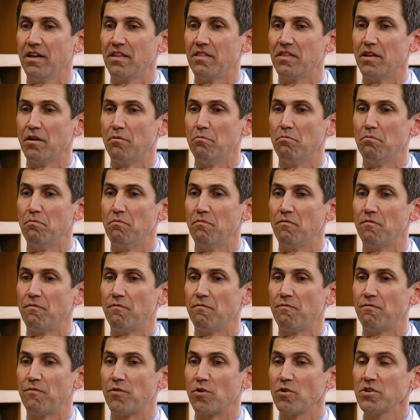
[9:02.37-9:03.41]
the
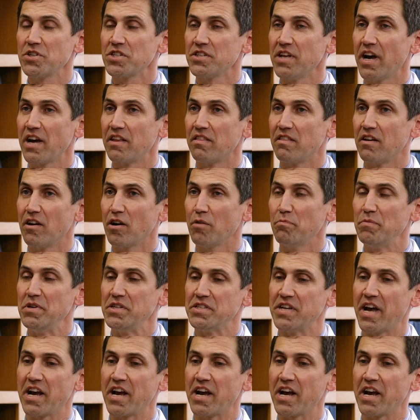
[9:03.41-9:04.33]
first line therapy is